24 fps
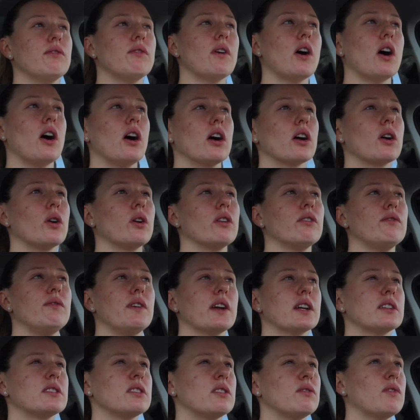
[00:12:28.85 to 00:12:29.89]
Fog or
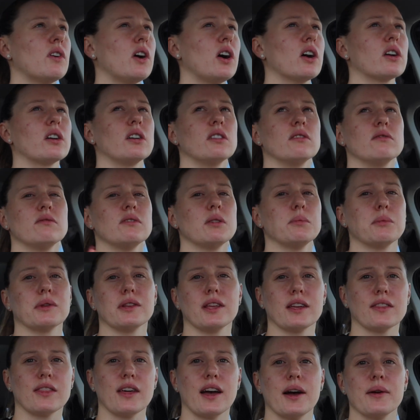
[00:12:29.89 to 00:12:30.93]
Fix and Fog or something
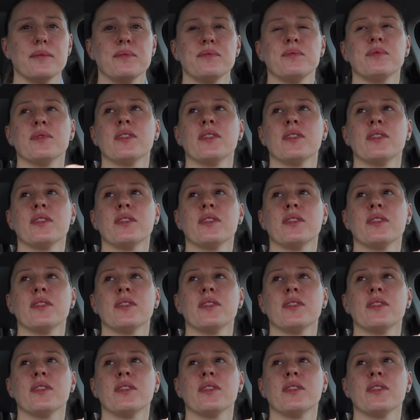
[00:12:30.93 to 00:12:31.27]
like that.